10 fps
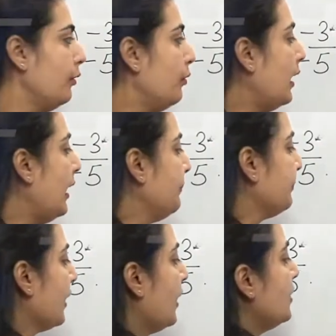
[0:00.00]
Okay.
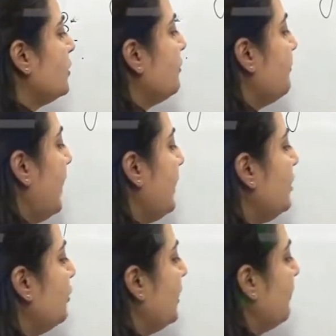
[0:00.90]
So when
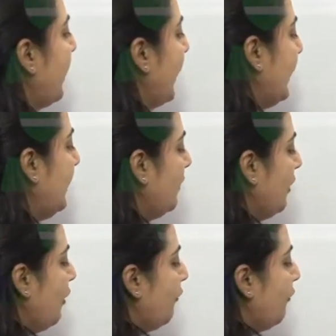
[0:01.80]
you divide